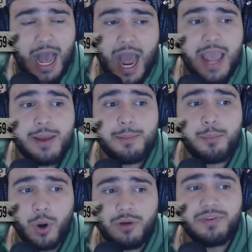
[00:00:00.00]
I am
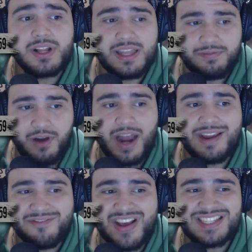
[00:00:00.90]
perfectly fine
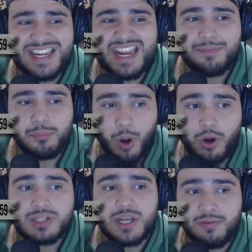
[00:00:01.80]
investing in
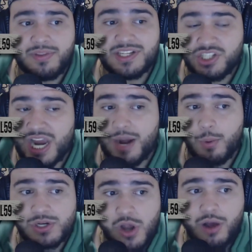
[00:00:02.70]
parts of this
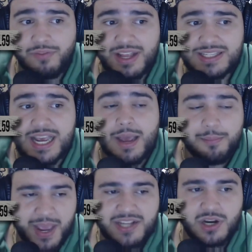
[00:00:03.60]
Jaguars offense
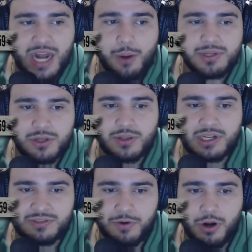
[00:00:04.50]
based on how it's looked
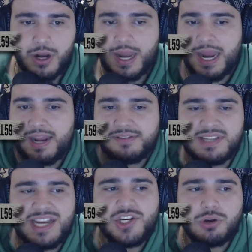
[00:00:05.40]
thus far. And if
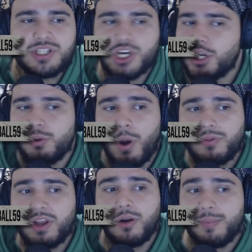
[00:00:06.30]
Zay Jones is going to go out
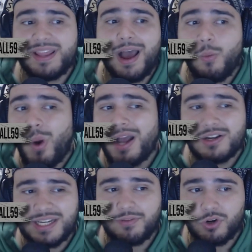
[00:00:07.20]
there and be that wide
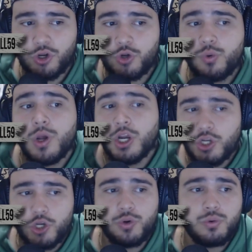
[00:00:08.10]
receiver two
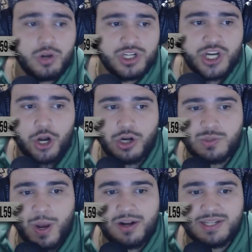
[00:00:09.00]
to Christian Kirk's
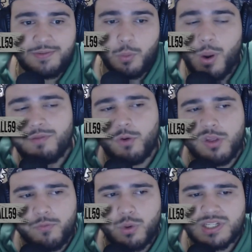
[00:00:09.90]
wide receiver one for the
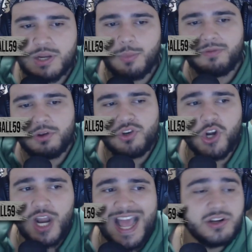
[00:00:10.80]
foreseeable
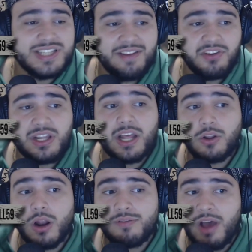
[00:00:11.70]
future, there's definitely a
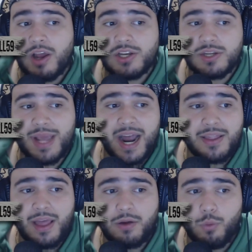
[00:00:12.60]
lot of value to be had in
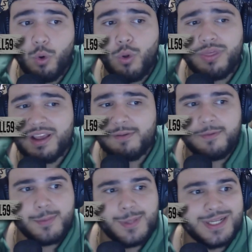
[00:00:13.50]
that role. Think of him
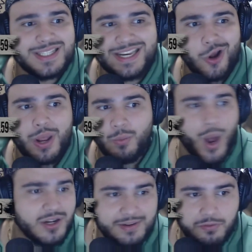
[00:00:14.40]
as a
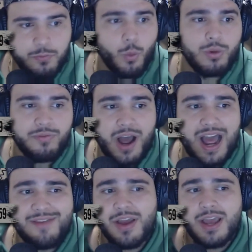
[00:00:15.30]
wide receiver four or
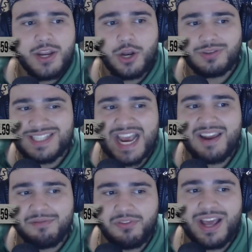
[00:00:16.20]
five,
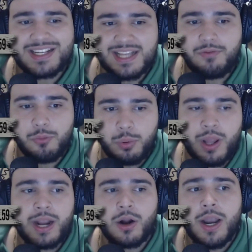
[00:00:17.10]
second flex level
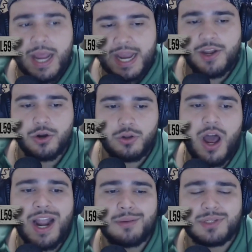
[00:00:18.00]
player in your
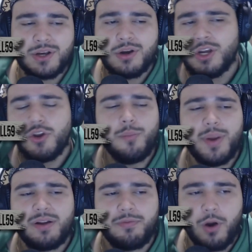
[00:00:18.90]
lineup. So don't
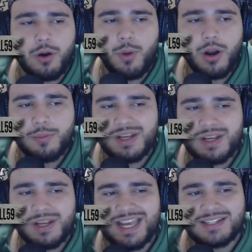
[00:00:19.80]
bid a farm on him because
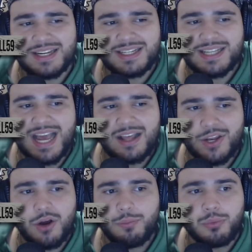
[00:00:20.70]
he hasn't exactly,
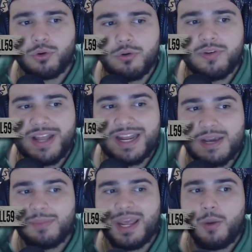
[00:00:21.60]
proven that he
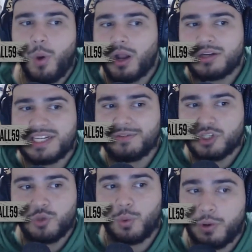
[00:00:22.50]
could be a wide receiver
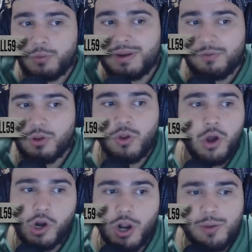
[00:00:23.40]
two or three for the
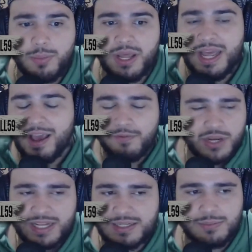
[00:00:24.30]
long run. But if you
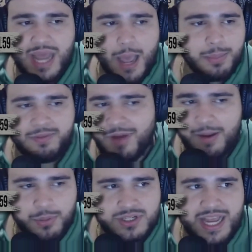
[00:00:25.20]
need some depth,
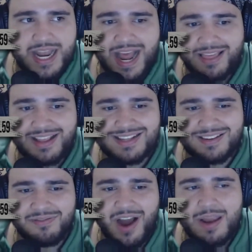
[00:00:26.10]
5%, I think is
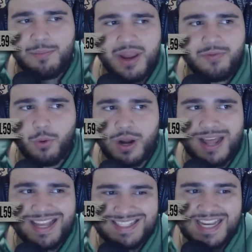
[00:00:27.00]
a fine bid for a guy
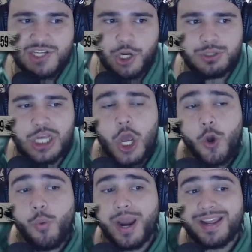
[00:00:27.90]
like Zay Jones,
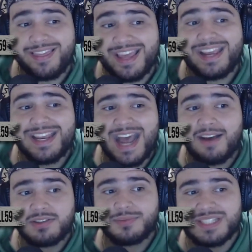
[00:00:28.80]
who I think can
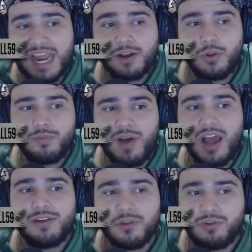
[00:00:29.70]
have some standalone
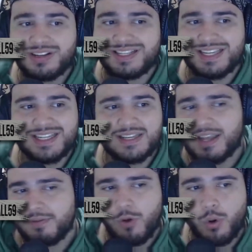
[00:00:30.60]
value for the rest of the season.
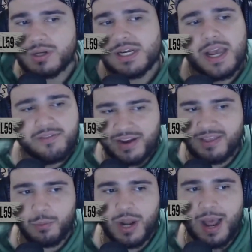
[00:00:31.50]
Then, of course, if
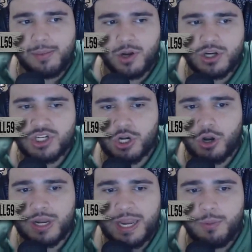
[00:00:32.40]
anything were to happen to Christian
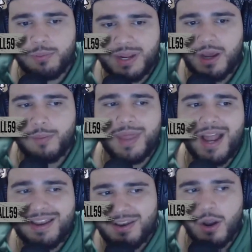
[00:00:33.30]
Kirk, he would become
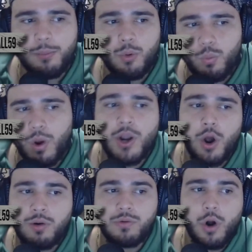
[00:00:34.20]
that number one
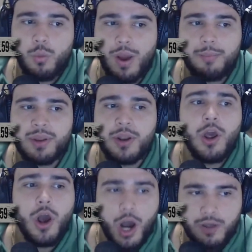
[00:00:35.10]
overall weapon
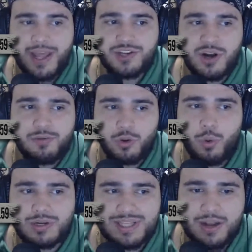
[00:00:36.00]
on that Trevor
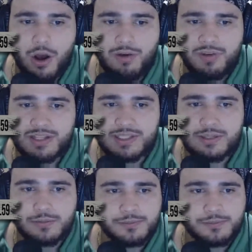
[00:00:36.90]
Lawrence-led offense.